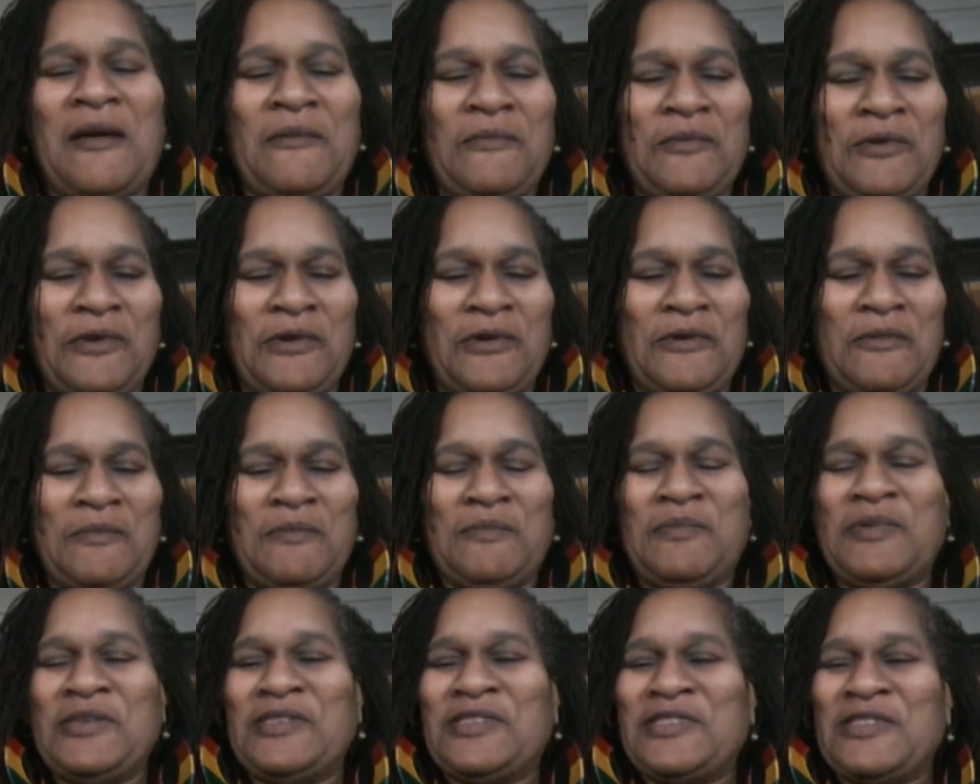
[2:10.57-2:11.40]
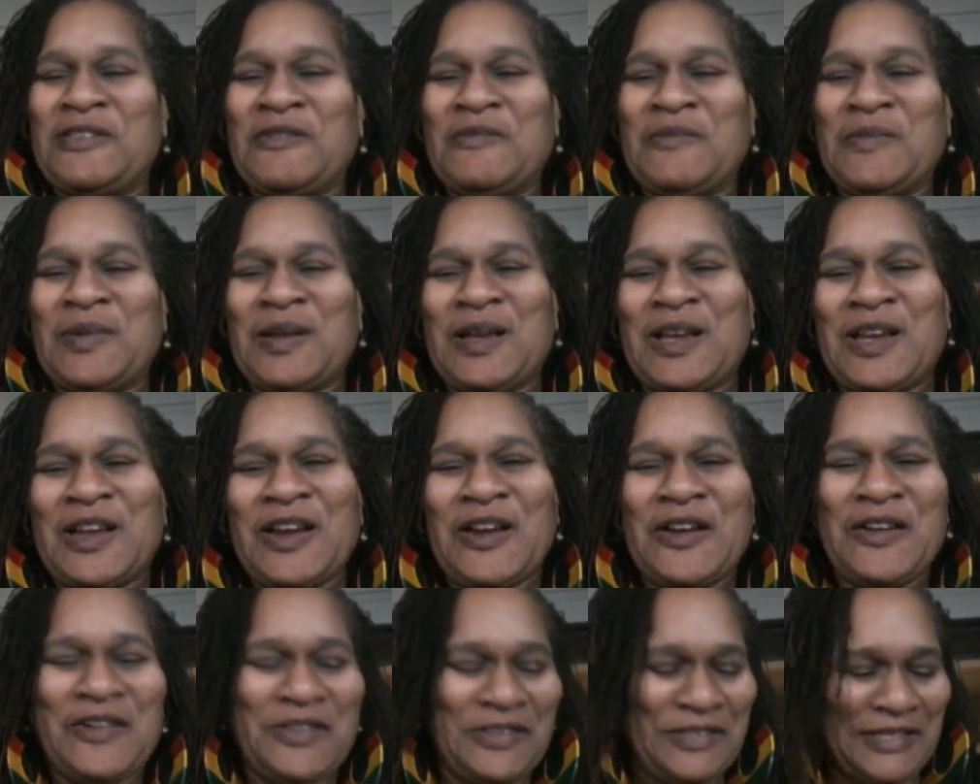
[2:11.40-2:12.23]
I'm gonna put some
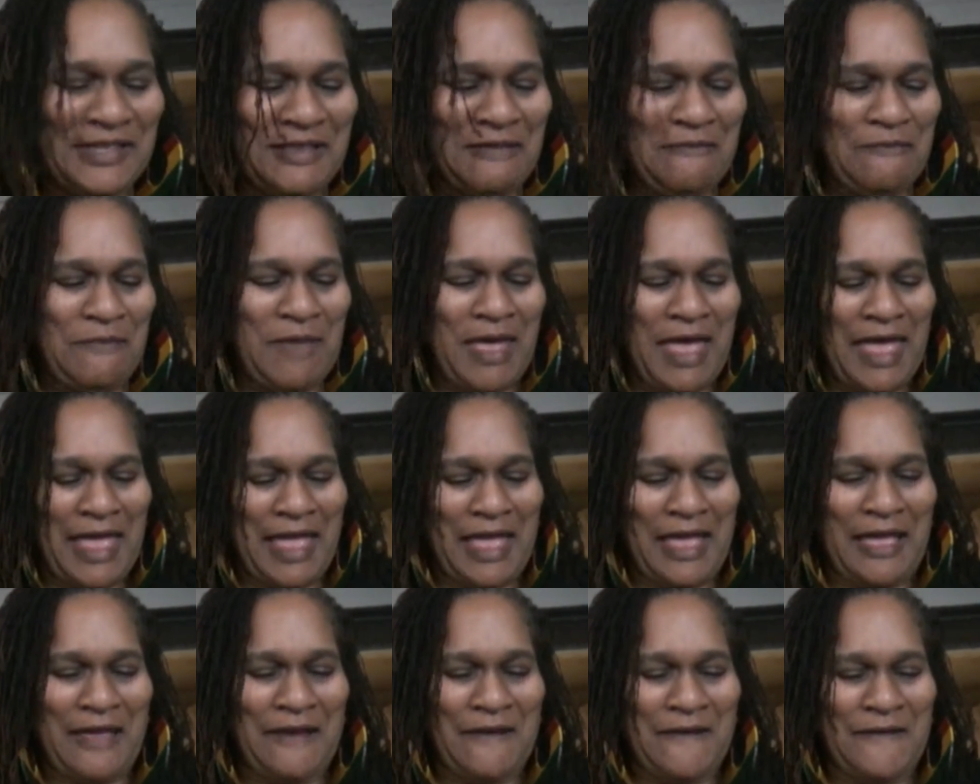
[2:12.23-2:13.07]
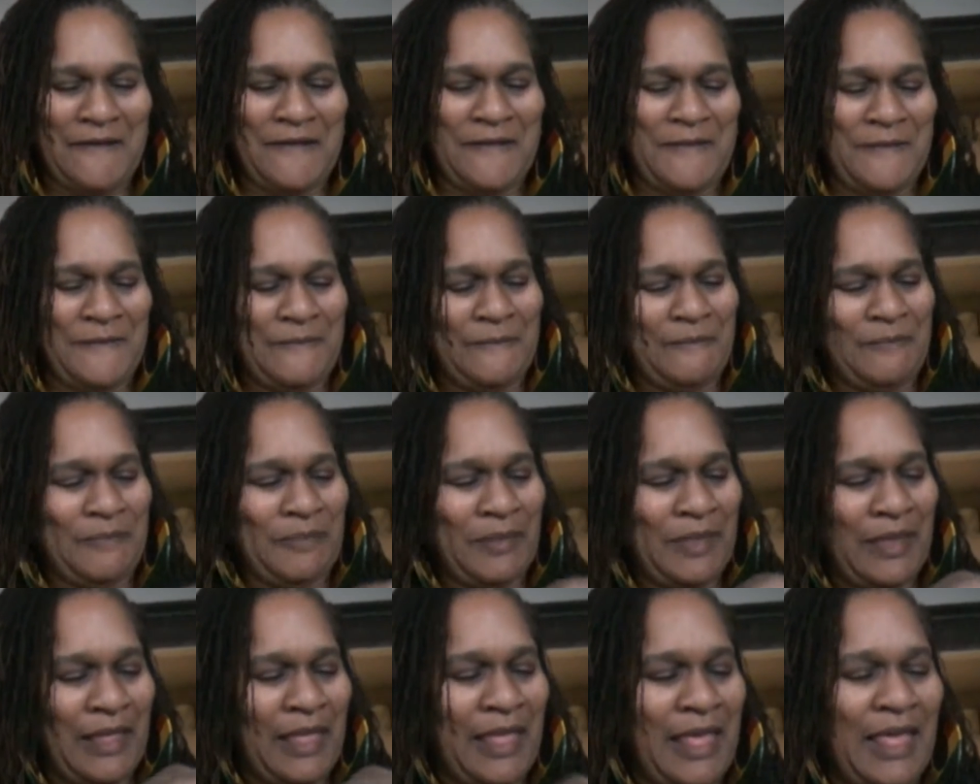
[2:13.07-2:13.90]
curls in my hair.
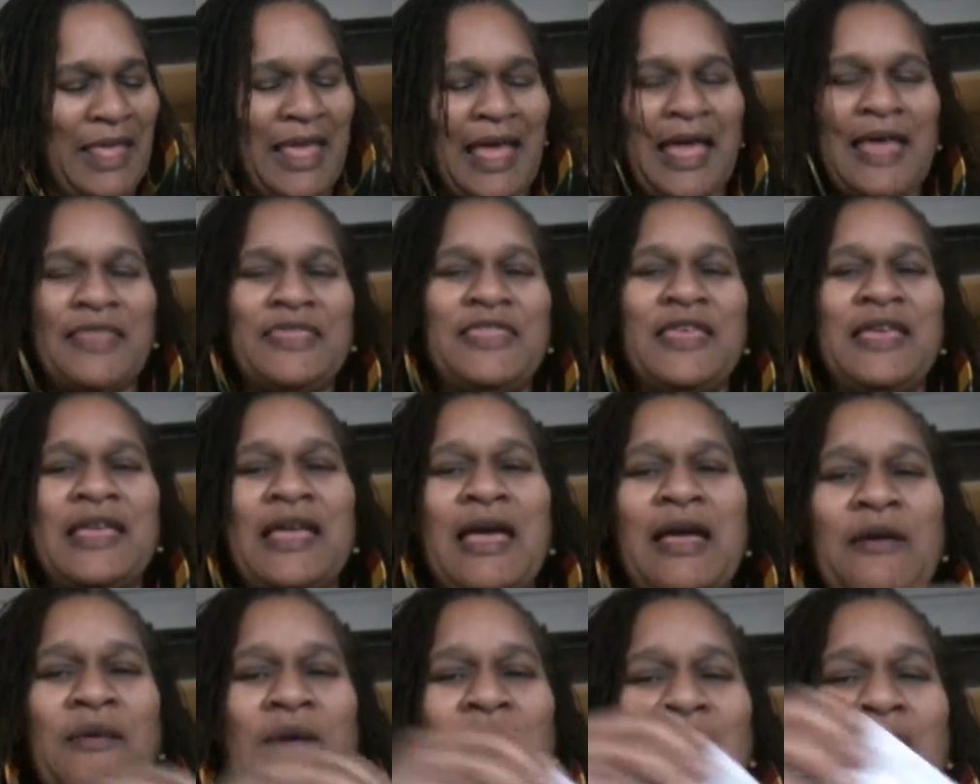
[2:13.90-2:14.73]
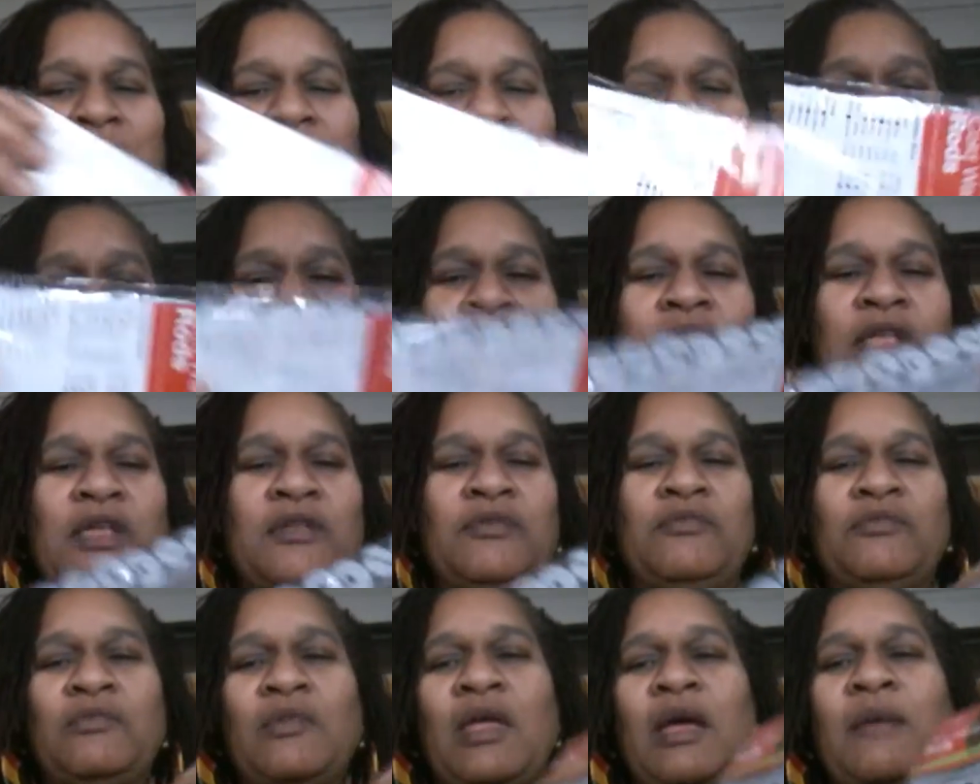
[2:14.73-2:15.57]
I think I'm
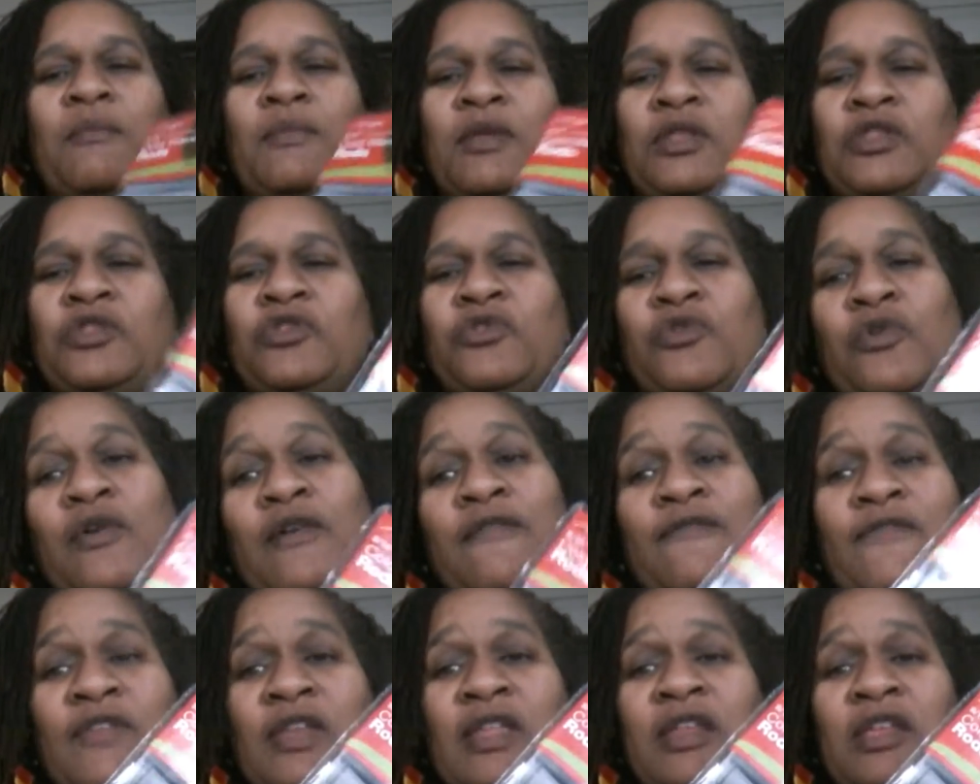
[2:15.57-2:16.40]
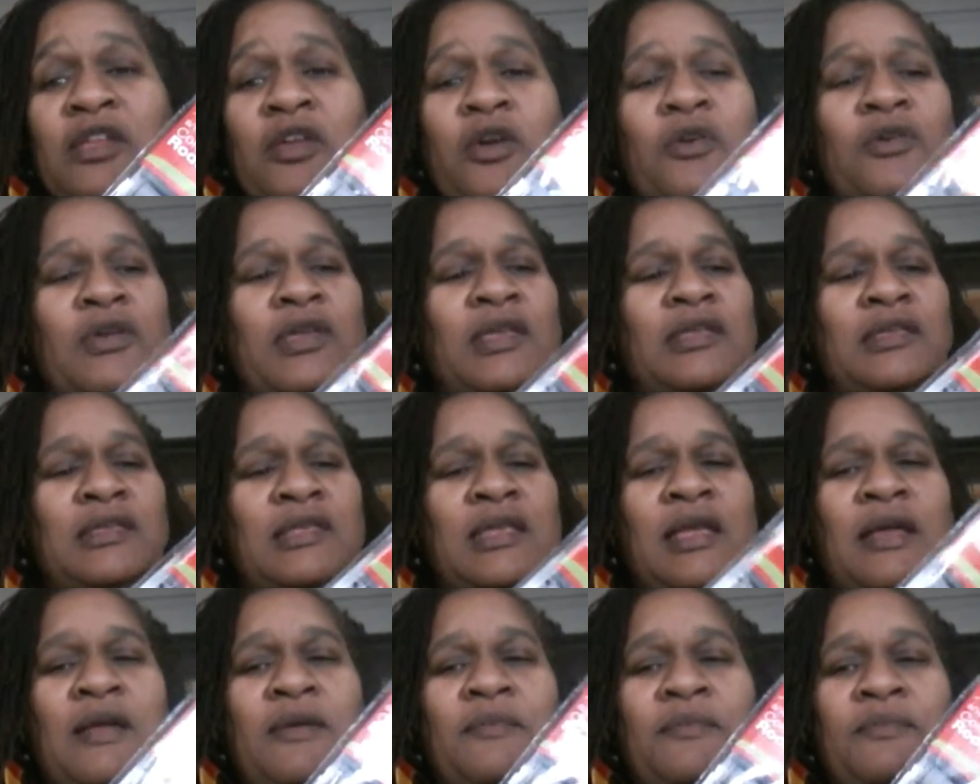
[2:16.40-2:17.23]
gonna do a video because
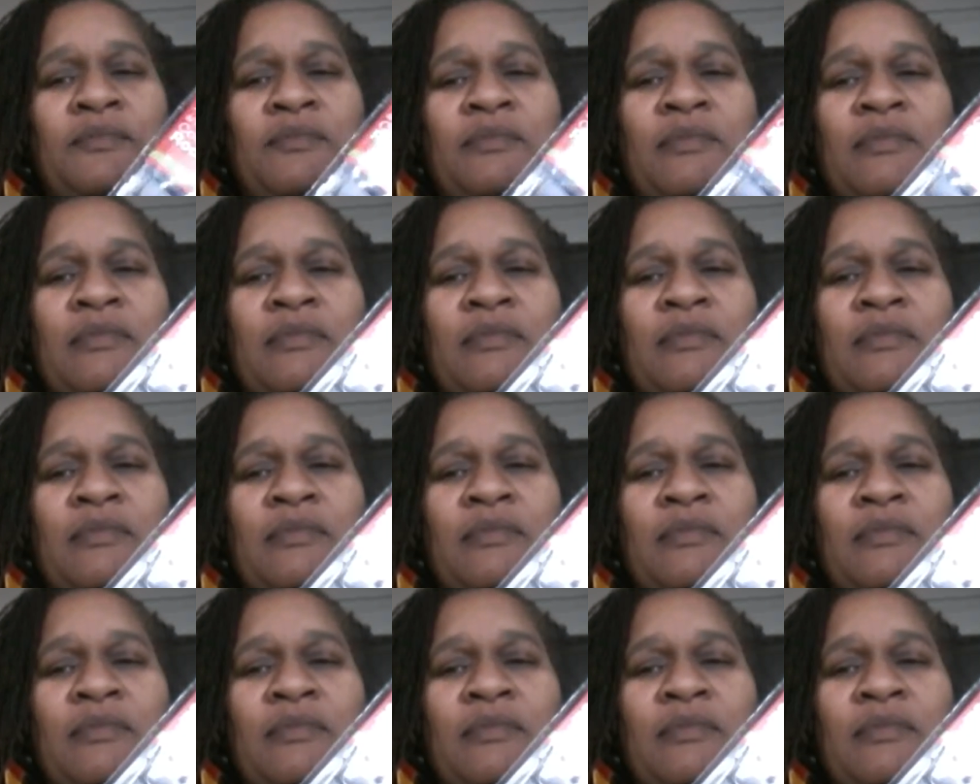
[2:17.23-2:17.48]
I'm